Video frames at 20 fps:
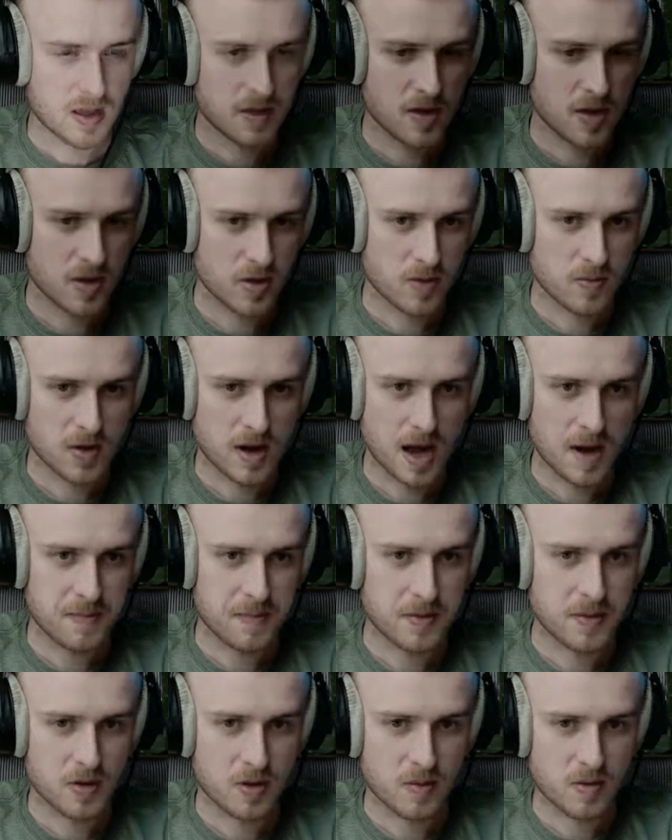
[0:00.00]
this is what
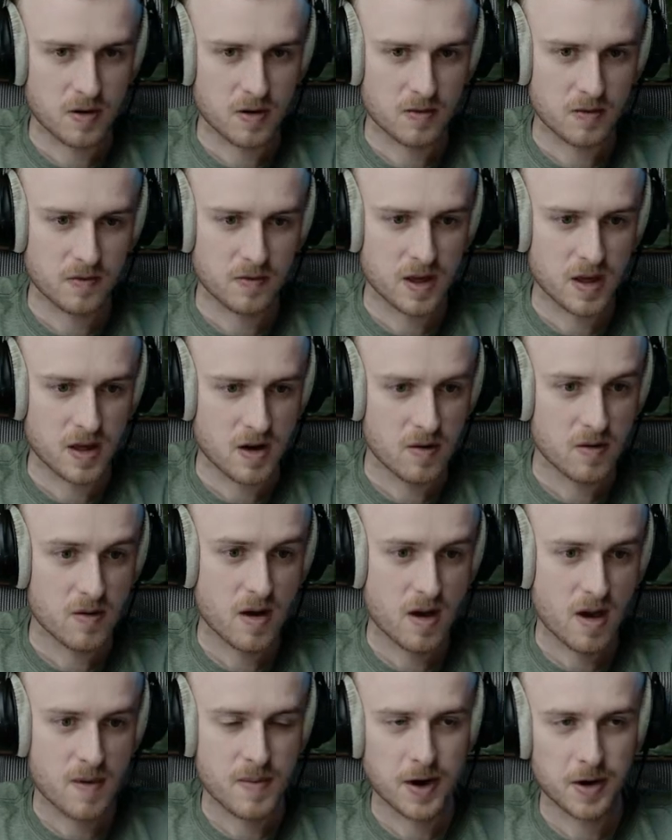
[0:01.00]
happened in this wonderful video
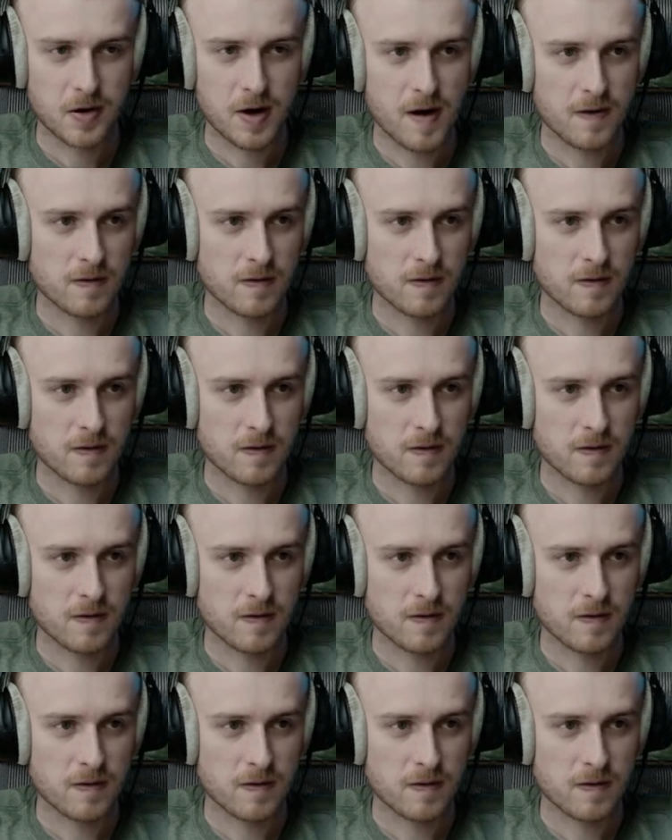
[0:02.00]
by Kraft